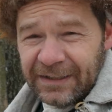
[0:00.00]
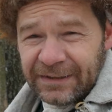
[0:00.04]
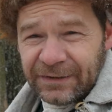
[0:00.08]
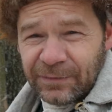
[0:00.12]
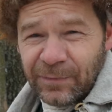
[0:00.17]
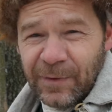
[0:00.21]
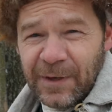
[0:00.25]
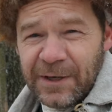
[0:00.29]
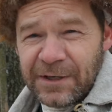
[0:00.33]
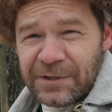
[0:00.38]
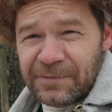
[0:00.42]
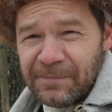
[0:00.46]
a
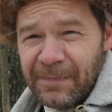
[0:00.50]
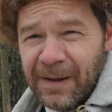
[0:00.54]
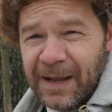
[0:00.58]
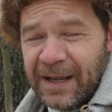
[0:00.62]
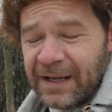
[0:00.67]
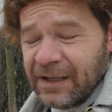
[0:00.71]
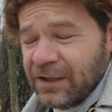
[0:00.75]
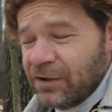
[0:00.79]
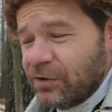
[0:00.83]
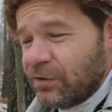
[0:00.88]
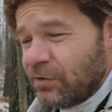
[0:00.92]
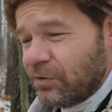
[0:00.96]
Swedish
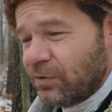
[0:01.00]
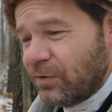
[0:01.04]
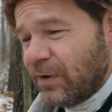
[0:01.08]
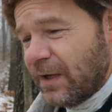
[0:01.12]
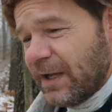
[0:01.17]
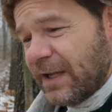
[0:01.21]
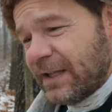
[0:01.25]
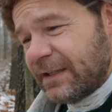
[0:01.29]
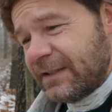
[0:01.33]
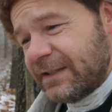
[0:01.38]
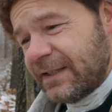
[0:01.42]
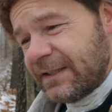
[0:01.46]
man who
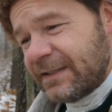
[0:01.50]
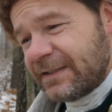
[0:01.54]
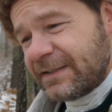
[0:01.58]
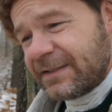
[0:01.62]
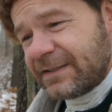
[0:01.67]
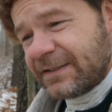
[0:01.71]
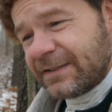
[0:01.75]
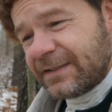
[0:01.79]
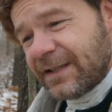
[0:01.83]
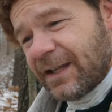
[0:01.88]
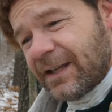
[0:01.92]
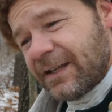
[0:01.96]
did
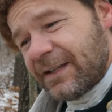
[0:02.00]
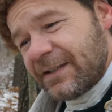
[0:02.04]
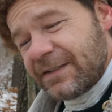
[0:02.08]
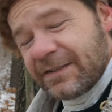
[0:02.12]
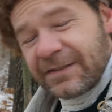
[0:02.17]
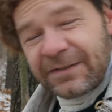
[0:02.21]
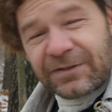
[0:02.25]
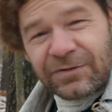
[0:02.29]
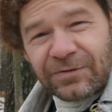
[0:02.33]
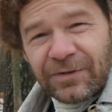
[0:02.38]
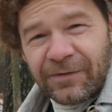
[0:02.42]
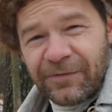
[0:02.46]
uh,
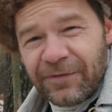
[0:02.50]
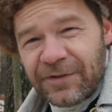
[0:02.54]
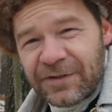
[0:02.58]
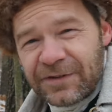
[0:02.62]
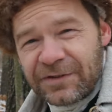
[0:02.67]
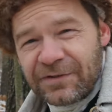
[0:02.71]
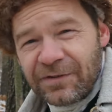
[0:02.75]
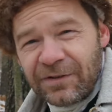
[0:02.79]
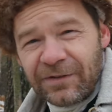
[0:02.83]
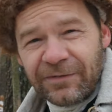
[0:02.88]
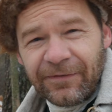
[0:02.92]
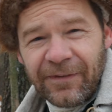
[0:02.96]
sort of a
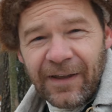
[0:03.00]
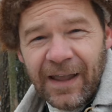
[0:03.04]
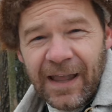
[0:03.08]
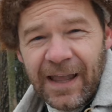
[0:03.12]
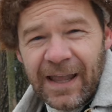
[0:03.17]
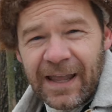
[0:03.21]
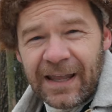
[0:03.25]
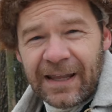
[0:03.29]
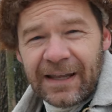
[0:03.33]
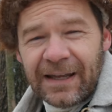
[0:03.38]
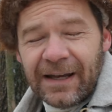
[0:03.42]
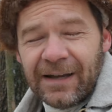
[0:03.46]

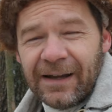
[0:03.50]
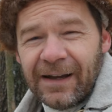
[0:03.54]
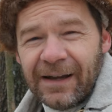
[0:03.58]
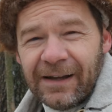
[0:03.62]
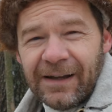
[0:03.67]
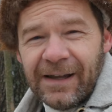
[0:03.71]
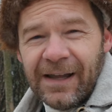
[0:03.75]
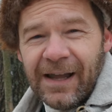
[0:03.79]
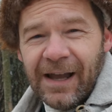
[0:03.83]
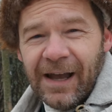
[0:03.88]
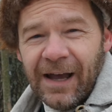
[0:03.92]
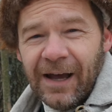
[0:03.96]
survey uh,
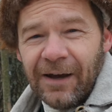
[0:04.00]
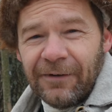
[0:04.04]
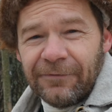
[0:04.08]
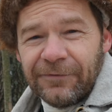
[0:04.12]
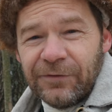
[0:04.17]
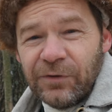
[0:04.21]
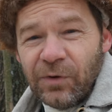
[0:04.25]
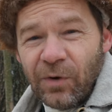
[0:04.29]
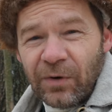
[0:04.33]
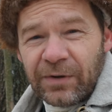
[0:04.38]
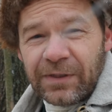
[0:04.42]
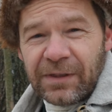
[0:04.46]
of
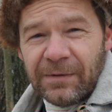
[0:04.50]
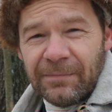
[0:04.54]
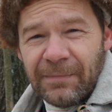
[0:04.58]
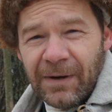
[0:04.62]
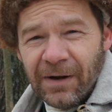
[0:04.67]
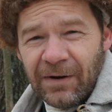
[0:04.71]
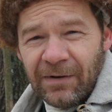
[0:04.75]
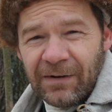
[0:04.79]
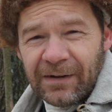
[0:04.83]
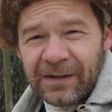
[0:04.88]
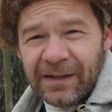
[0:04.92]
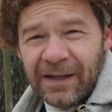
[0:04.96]
North
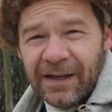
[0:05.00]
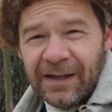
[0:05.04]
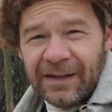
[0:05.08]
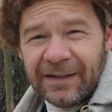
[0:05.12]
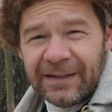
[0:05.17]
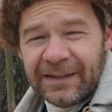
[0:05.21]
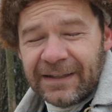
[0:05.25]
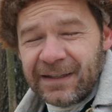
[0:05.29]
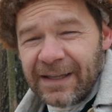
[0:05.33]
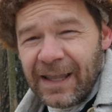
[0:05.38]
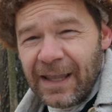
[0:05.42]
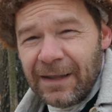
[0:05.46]
America.
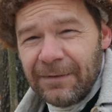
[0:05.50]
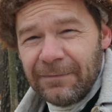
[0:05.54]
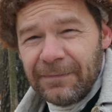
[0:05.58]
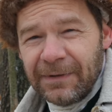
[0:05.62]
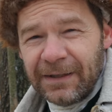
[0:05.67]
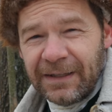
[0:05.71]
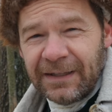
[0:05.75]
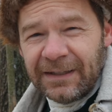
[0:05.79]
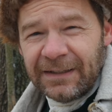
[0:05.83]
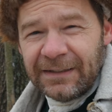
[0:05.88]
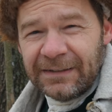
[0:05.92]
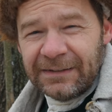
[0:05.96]
He came
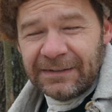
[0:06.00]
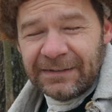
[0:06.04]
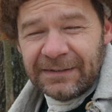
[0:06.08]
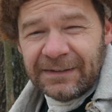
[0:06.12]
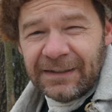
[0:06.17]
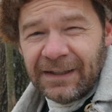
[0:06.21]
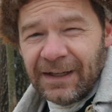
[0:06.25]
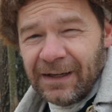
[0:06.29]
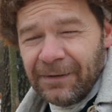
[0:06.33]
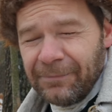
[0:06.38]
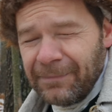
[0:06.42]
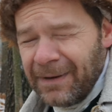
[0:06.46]
in
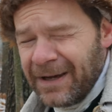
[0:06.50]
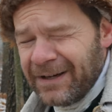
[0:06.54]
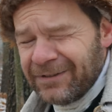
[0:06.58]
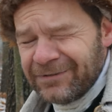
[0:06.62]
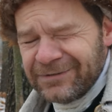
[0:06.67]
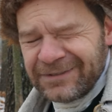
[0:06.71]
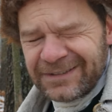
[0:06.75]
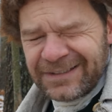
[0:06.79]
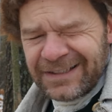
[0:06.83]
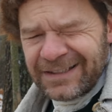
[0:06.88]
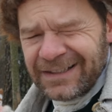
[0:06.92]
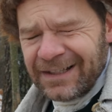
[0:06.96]

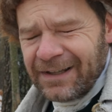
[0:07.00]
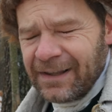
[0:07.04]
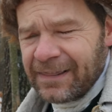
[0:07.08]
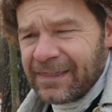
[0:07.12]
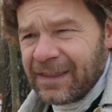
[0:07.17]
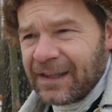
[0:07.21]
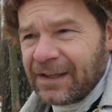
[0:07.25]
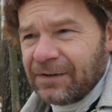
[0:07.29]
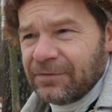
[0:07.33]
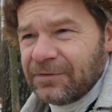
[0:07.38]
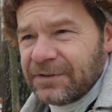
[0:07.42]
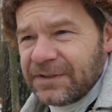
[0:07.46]
about, uh, I
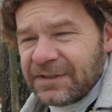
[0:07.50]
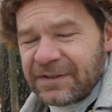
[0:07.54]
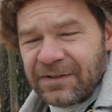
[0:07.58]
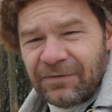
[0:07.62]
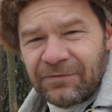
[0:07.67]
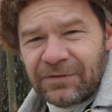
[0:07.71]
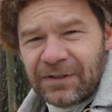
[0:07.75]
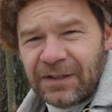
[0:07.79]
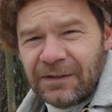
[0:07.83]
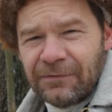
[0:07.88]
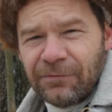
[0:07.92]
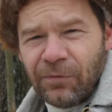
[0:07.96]
think it was
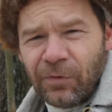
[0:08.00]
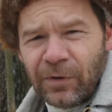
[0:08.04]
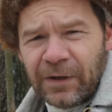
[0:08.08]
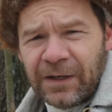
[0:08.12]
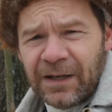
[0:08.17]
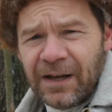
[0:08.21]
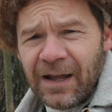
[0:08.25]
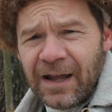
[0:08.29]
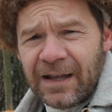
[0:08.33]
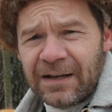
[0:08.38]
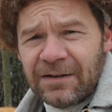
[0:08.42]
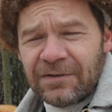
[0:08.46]

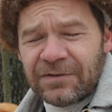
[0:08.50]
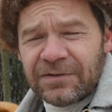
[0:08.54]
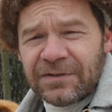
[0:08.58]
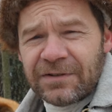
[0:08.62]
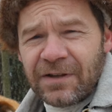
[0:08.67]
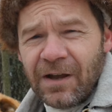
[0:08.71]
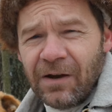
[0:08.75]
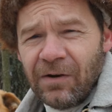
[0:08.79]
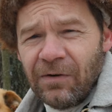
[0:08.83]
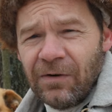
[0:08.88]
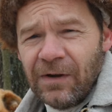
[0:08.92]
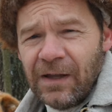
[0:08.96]
1749 or
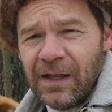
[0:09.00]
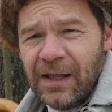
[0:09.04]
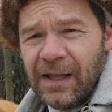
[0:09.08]
so,